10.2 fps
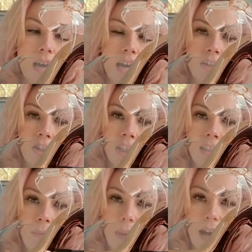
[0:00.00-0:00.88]
It's just
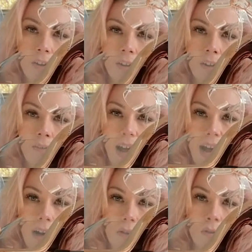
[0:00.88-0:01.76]
a matter of
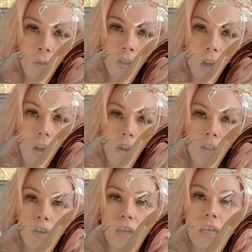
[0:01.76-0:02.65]
how tall
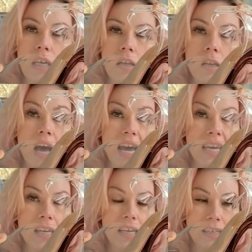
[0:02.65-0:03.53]
your heel
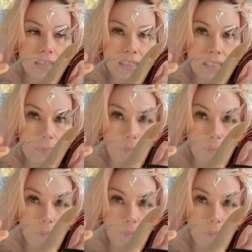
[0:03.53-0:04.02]
height is.